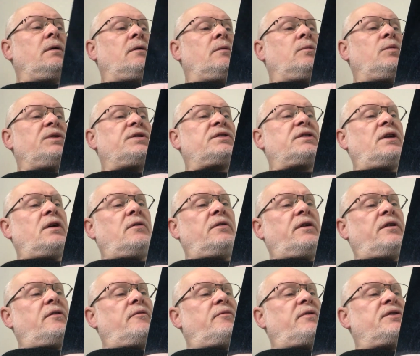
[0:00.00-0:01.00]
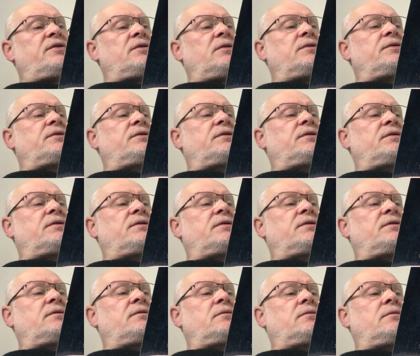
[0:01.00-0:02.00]
We see only the
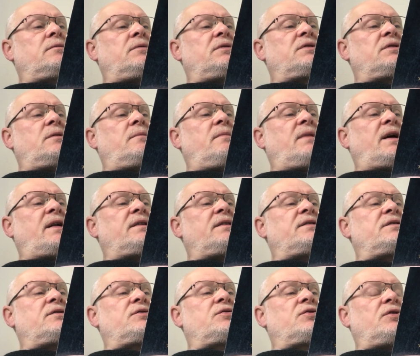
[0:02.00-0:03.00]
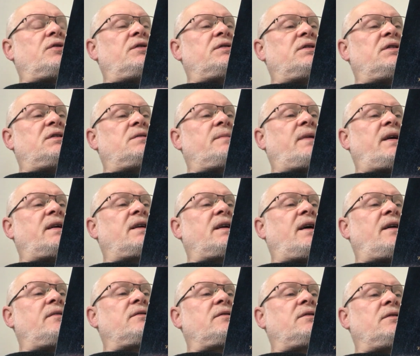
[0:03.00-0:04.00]
results which a man's choices make
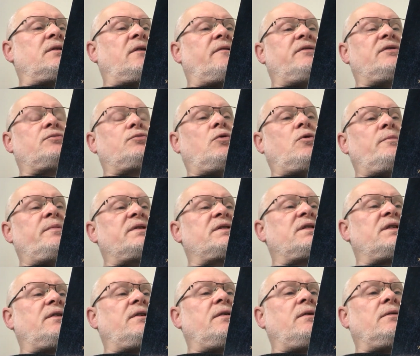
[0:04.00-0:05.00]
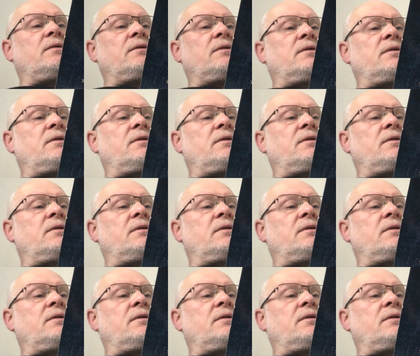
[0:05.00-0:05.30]
out of his raw material,